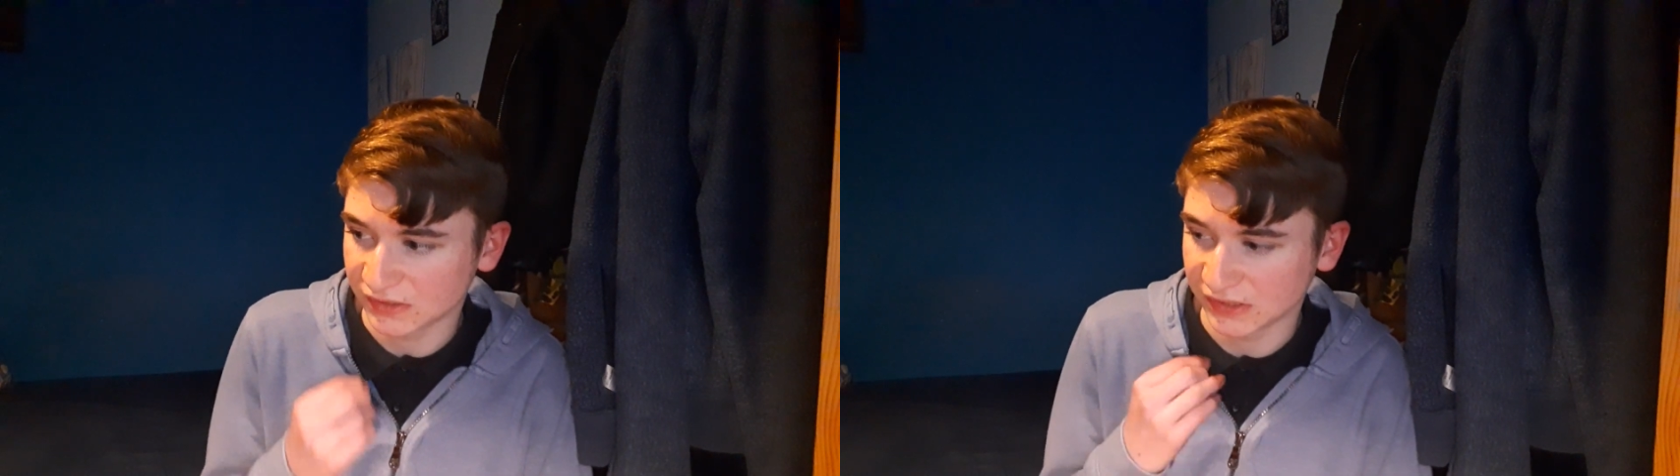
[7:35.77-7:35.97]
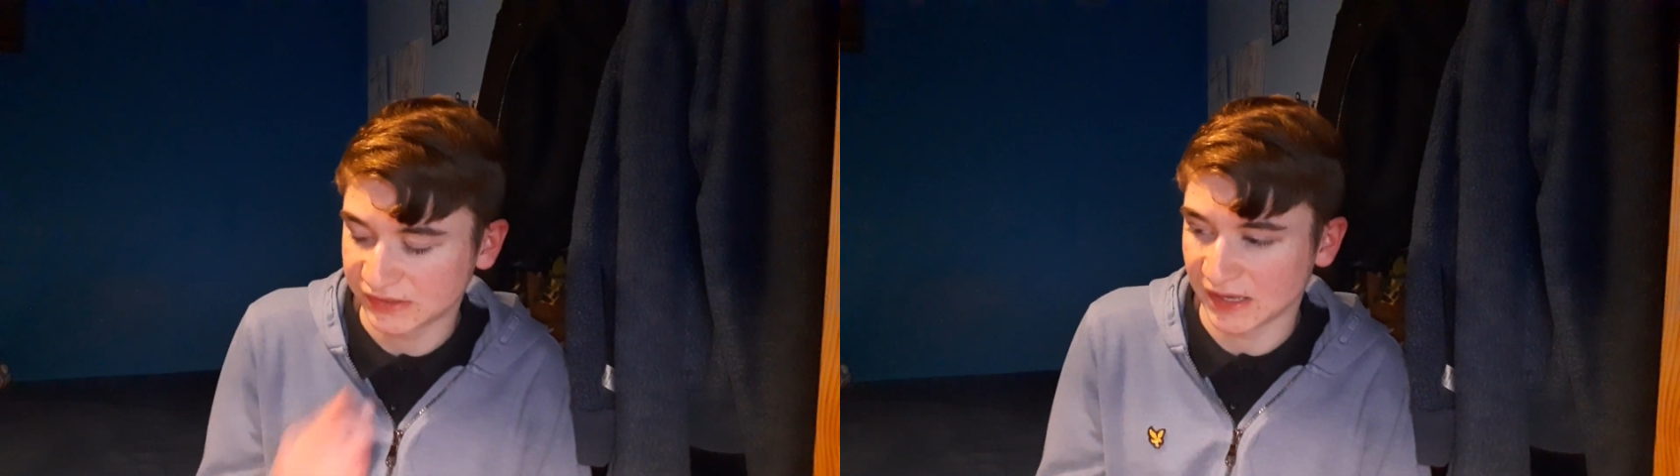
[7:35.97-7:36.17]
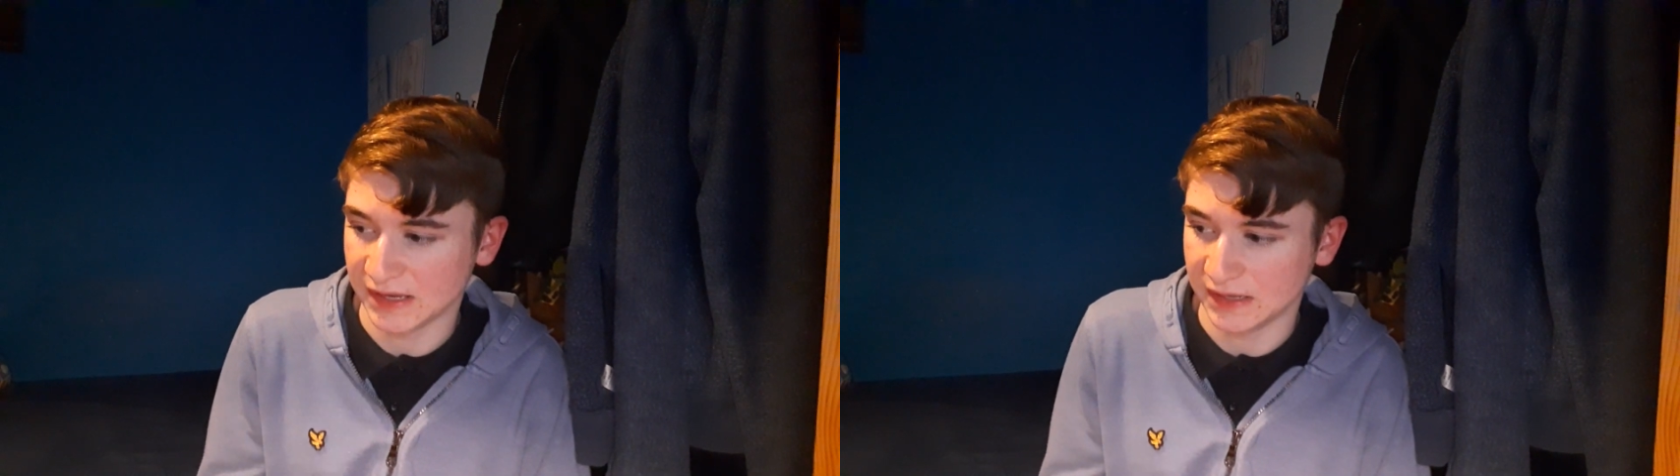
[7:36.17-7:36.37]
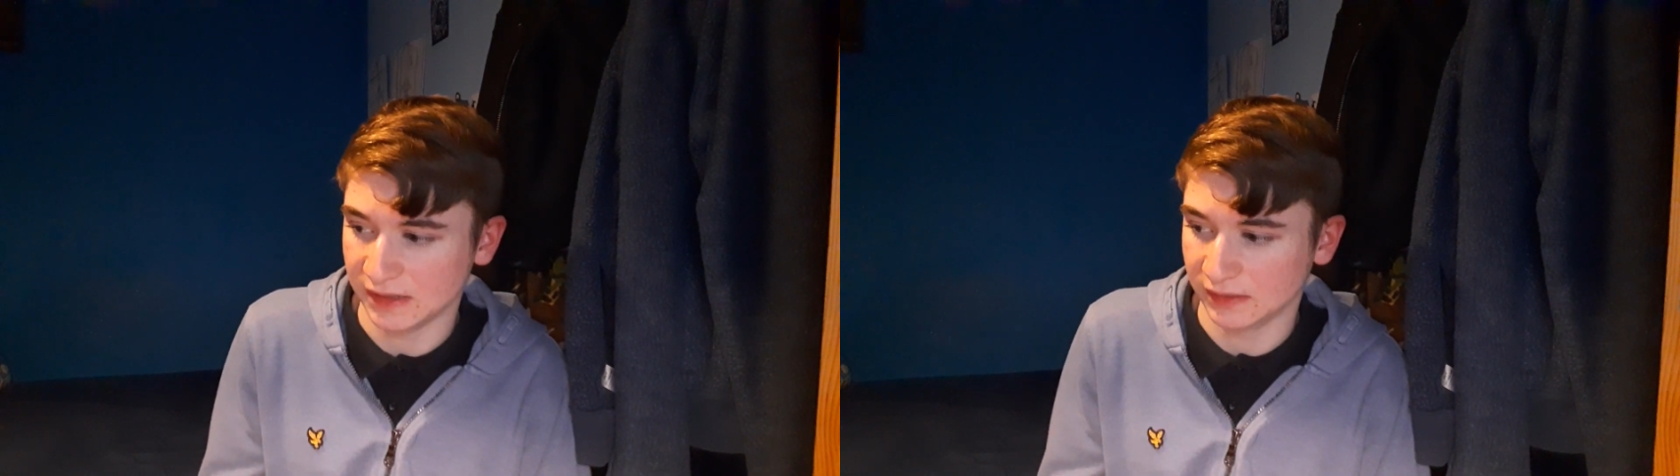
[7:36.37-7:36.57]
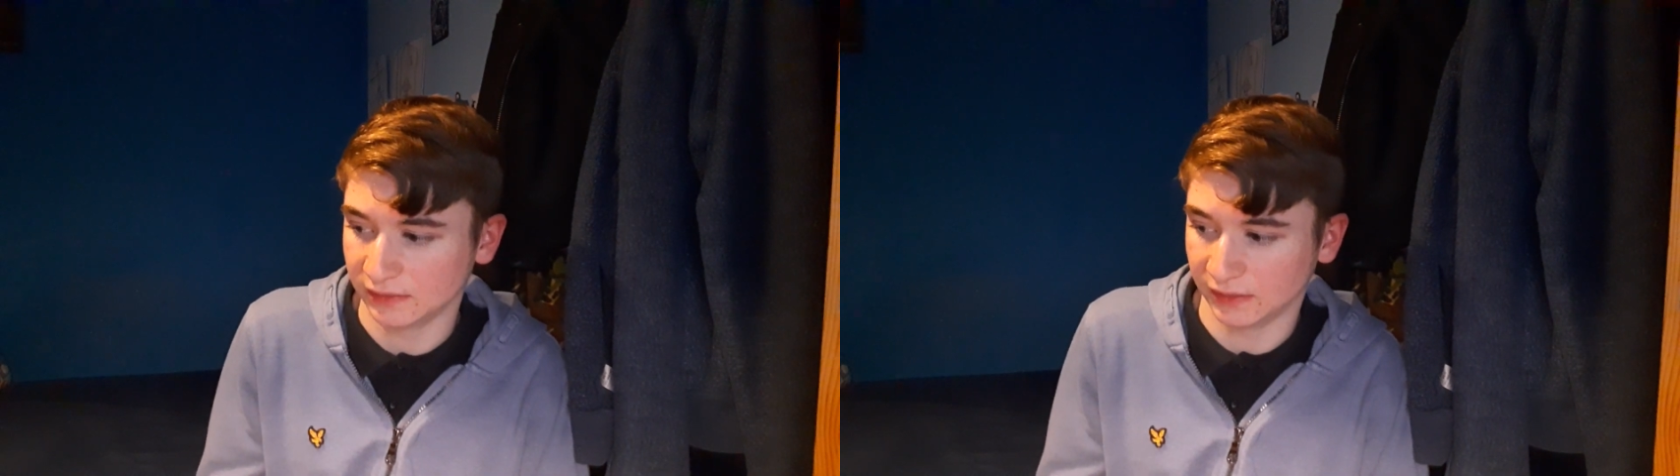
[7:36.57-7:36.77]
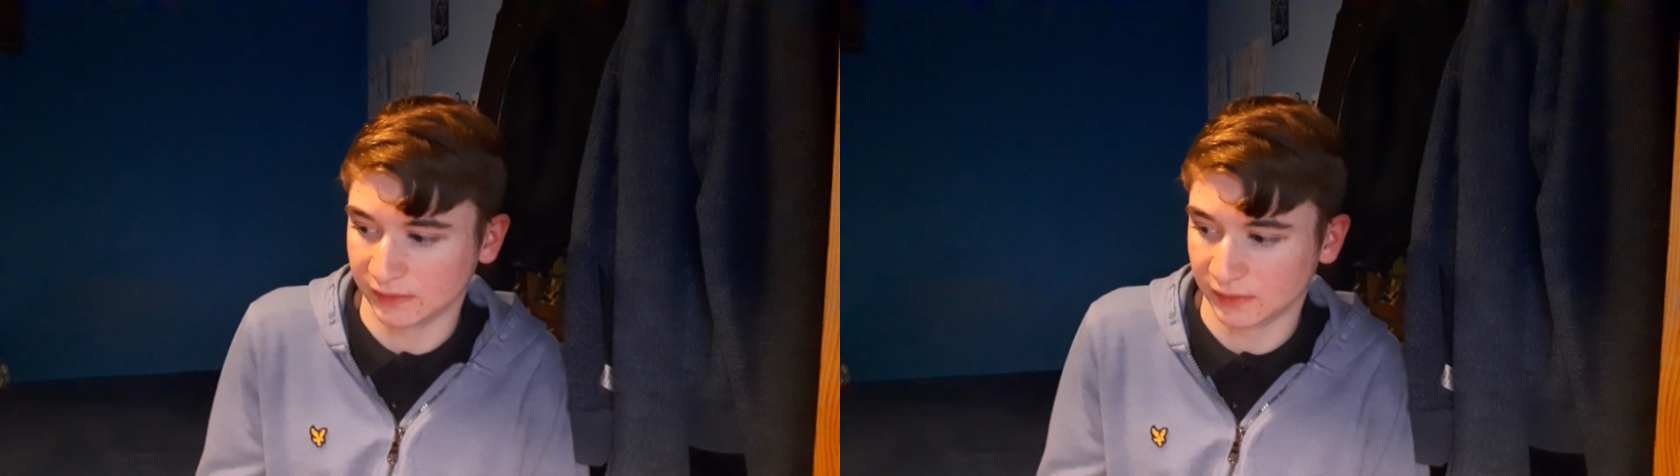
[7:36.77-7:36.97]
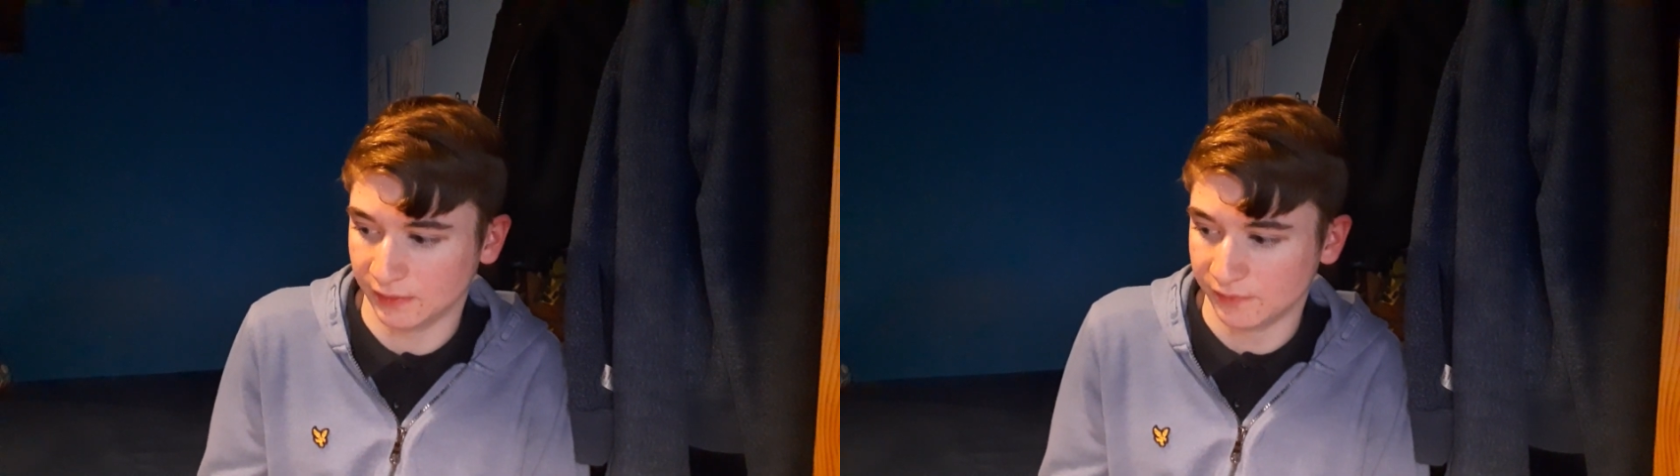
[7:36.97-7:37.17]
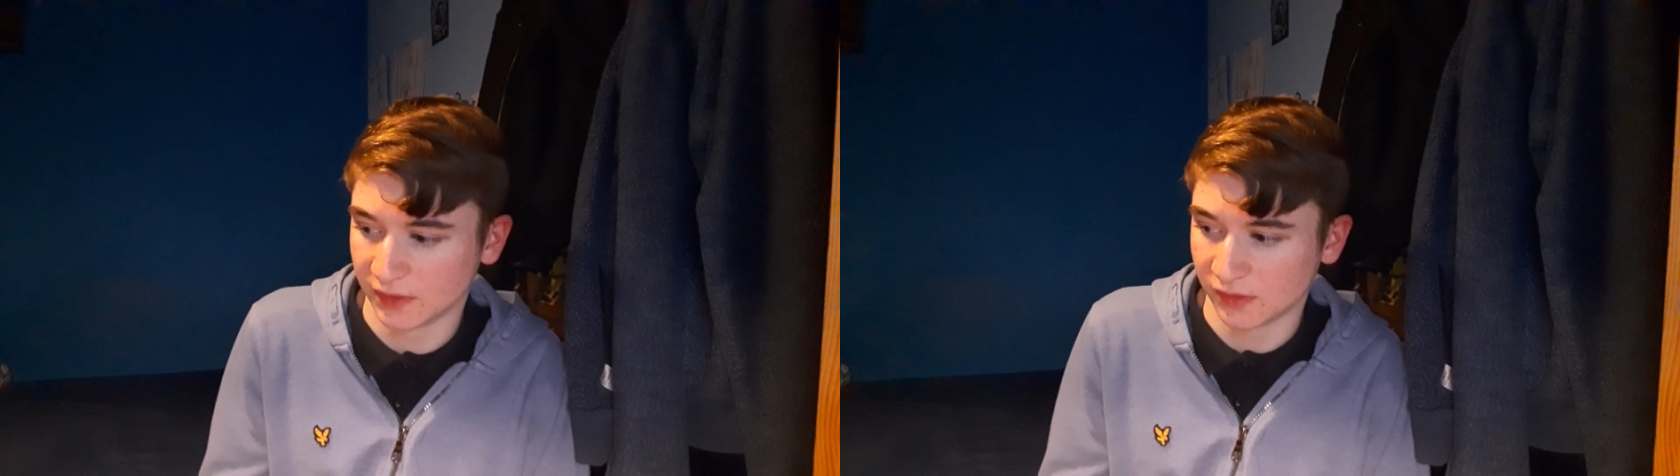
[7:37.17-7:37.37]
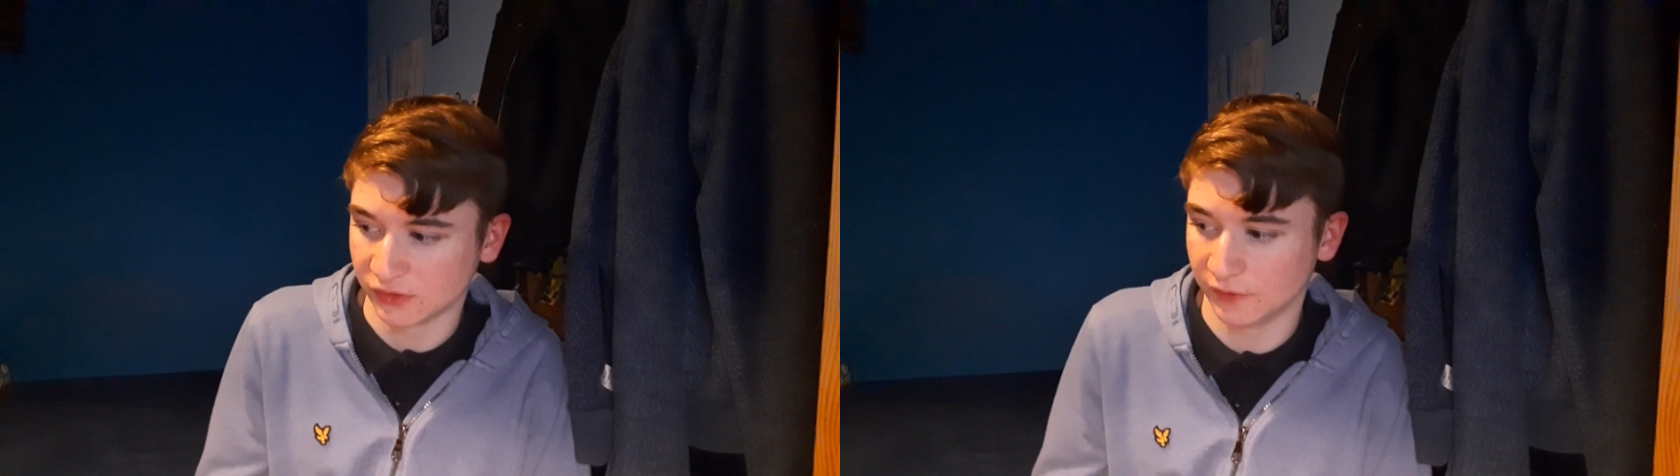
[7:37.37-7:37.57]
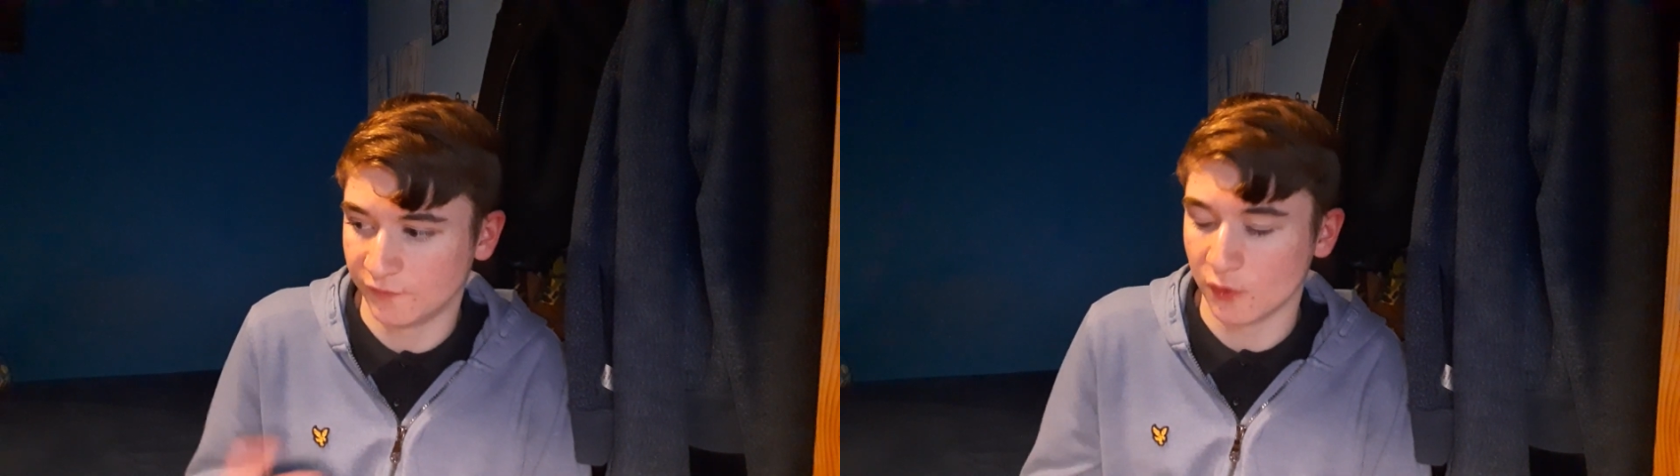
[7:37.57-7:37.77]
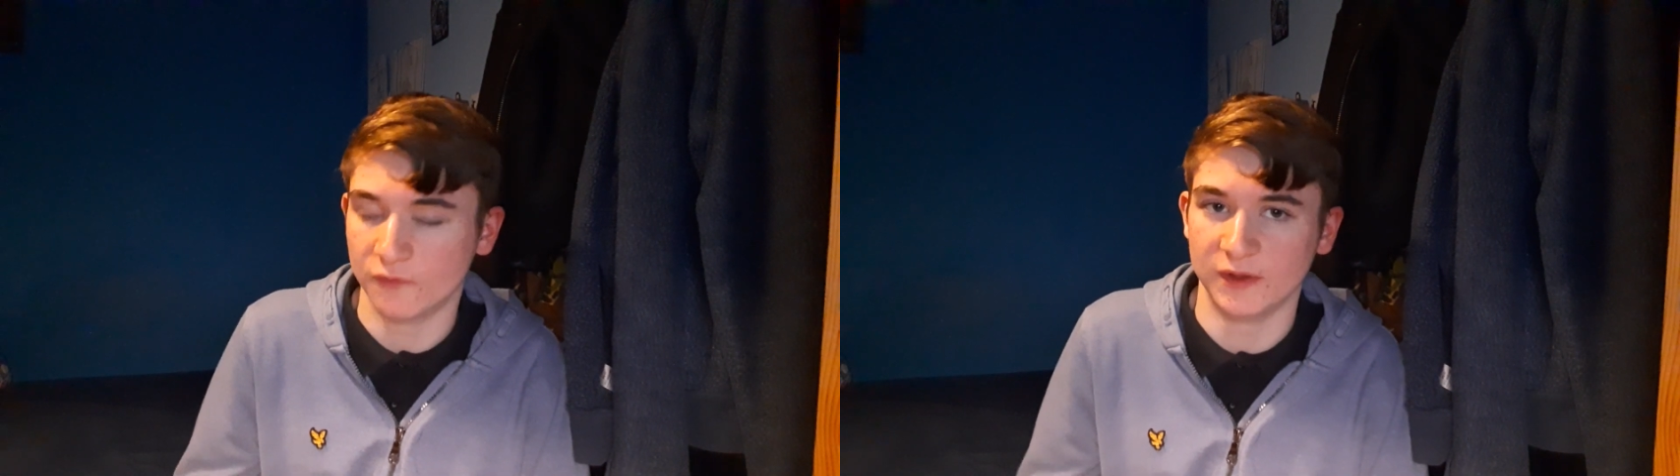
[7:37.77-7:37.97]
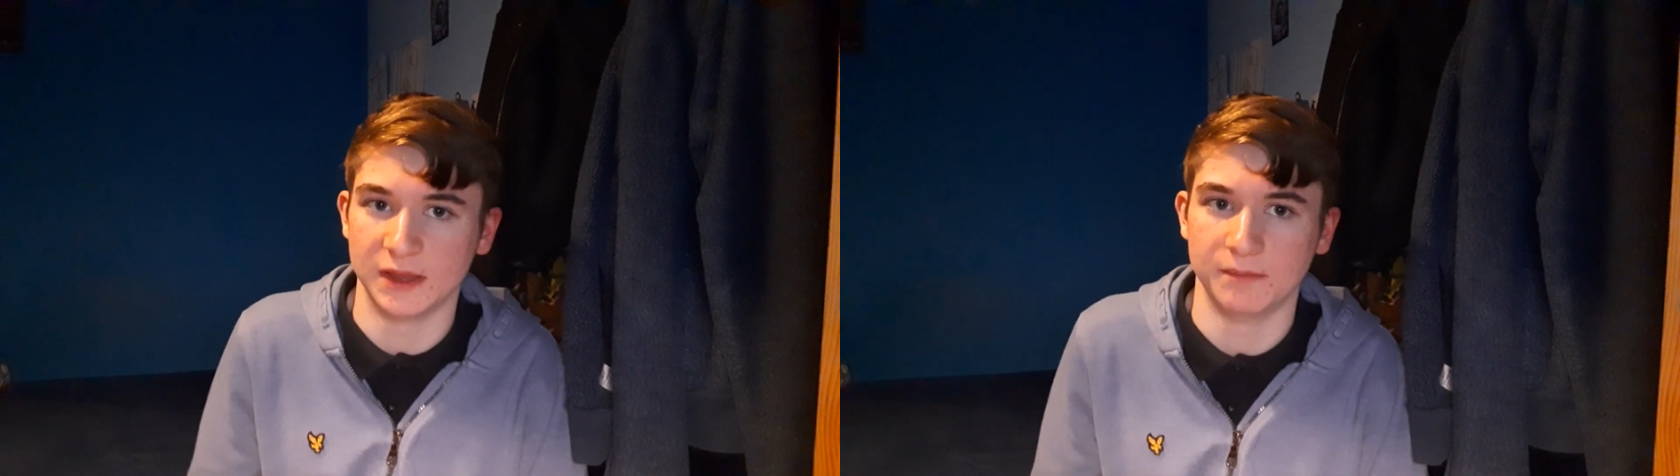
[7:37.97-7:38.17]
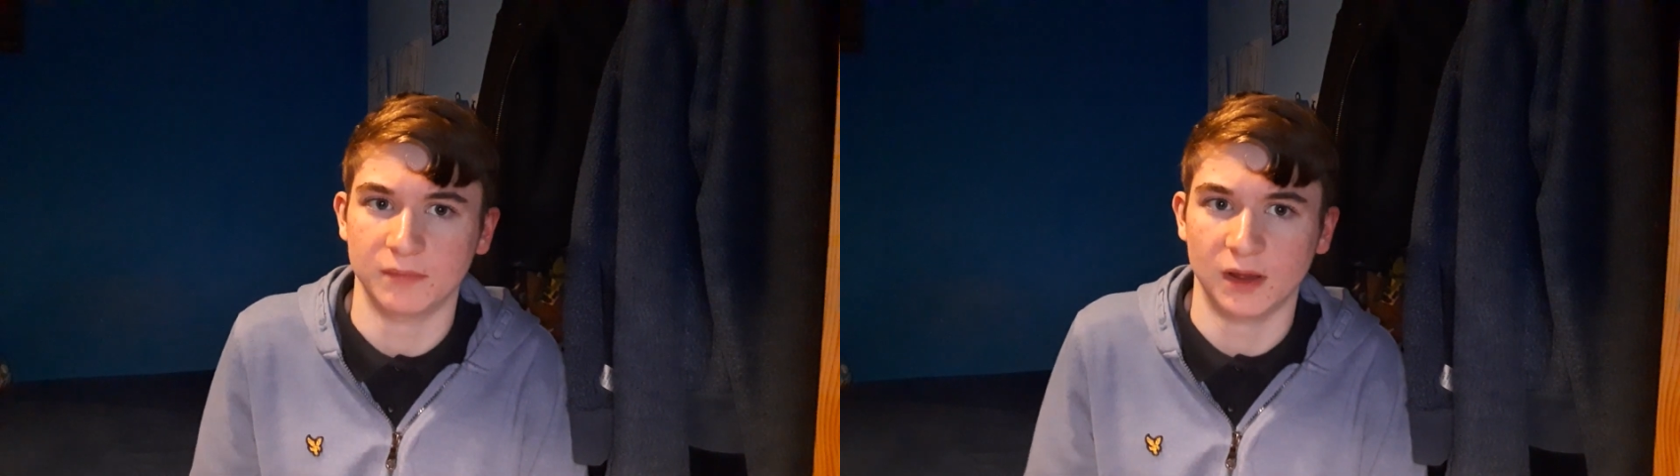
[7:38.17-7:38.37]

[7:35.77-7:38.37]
say to vote for him,